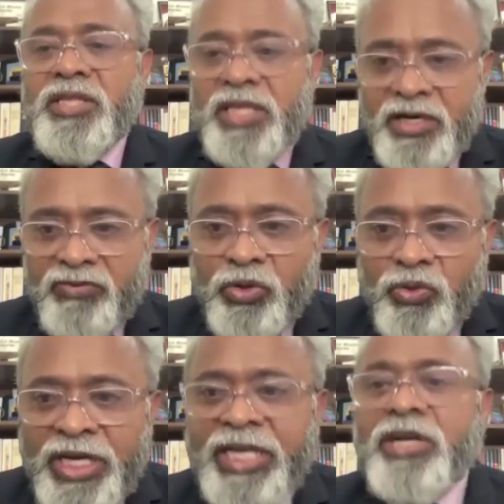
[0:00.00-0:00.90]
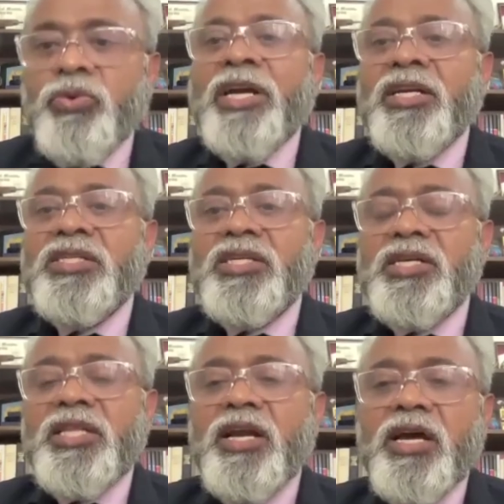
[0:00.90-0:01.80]
there you need to address
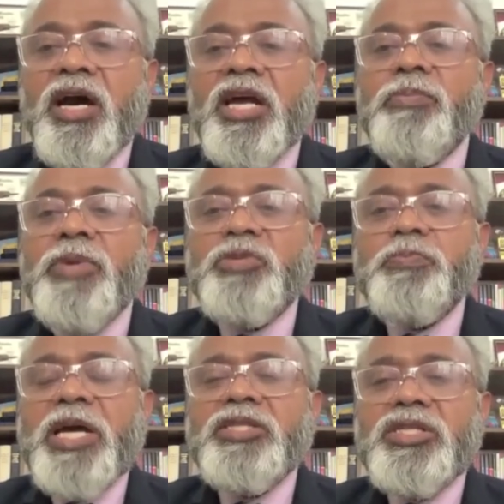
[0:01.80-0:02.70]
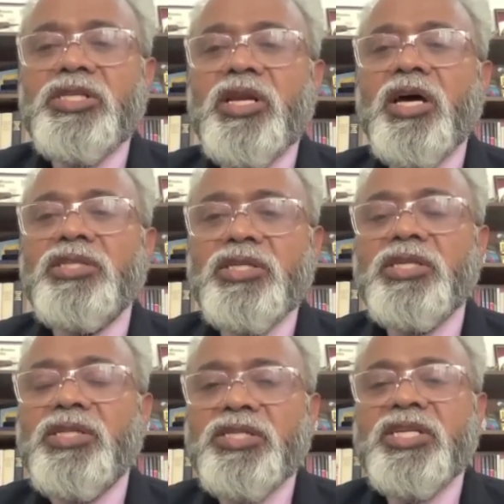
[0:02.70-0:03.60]
it there are garbage patches larger
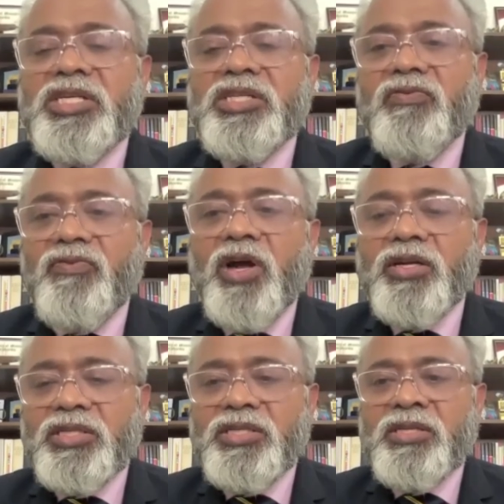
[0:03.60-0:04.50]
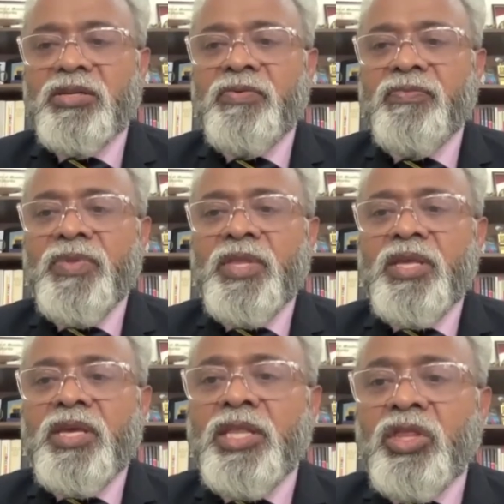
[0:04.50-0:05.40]
than the size of france
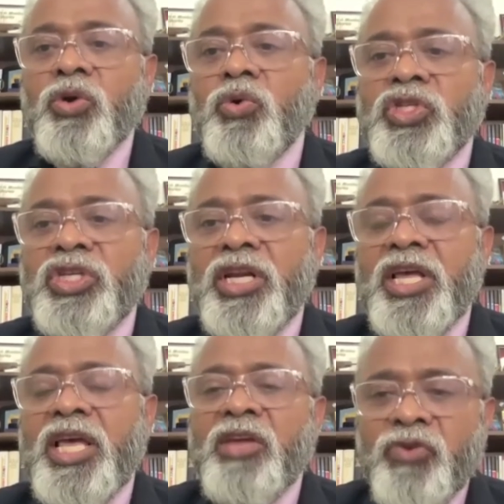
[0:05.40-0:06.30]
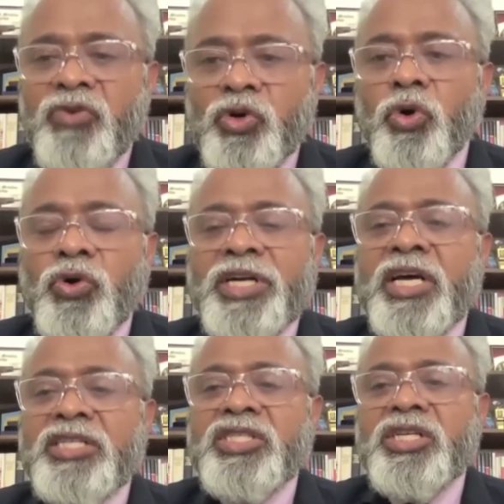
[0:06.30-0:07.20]
in the ocean if you don't
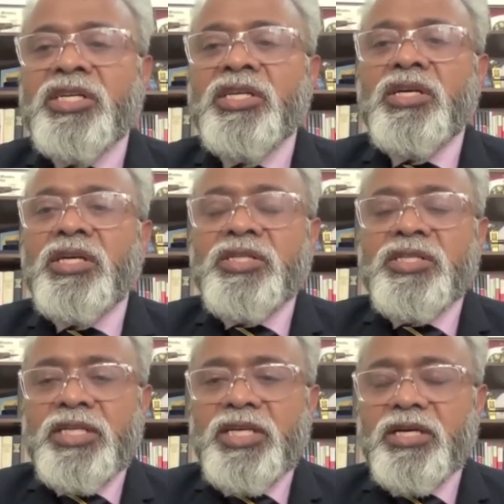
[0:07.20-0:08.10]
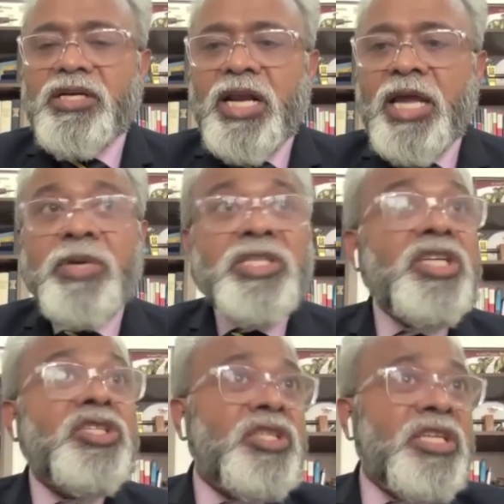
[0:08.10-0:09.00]
touch it see uh, climate
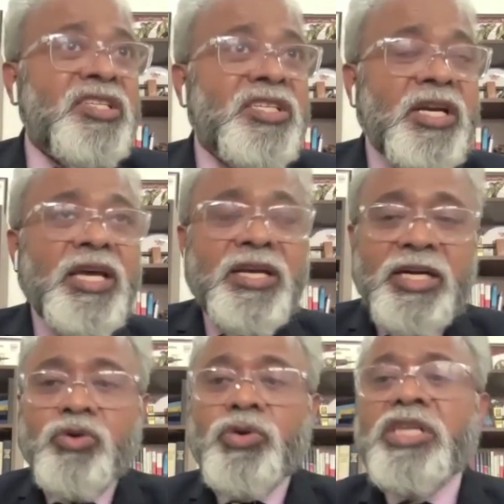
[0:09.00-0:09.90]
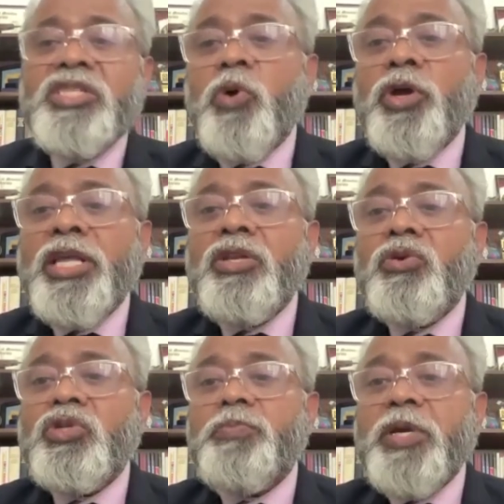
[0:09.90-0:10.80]
change yesterday i read today's morning
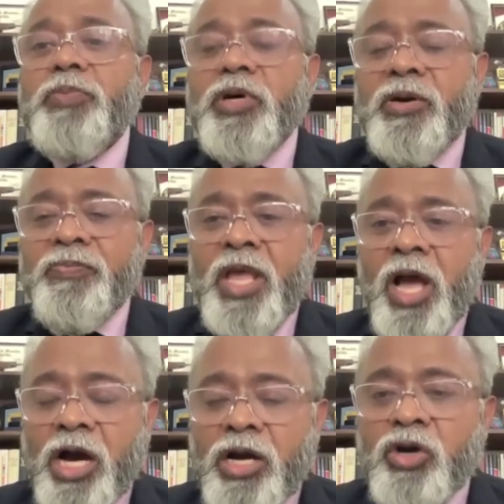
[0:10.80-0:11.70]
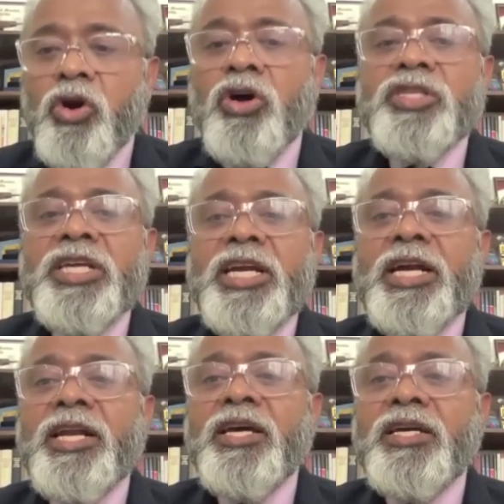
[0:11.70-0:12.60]
newspaper across
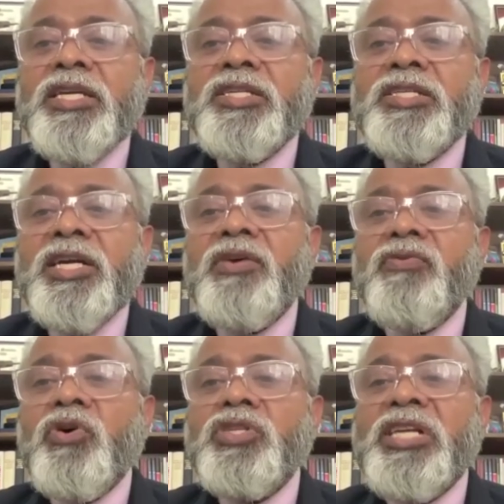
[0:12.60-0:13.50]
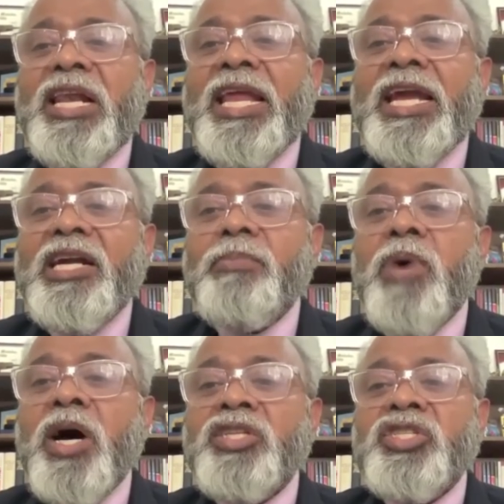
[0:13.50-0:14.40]
india yesterday was late
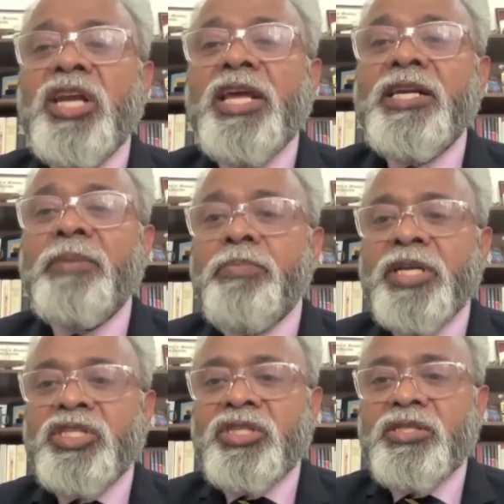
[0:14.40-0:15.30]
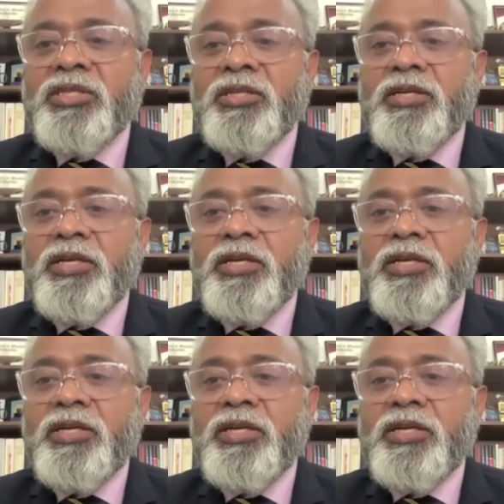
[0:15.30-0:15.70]
march like temperatures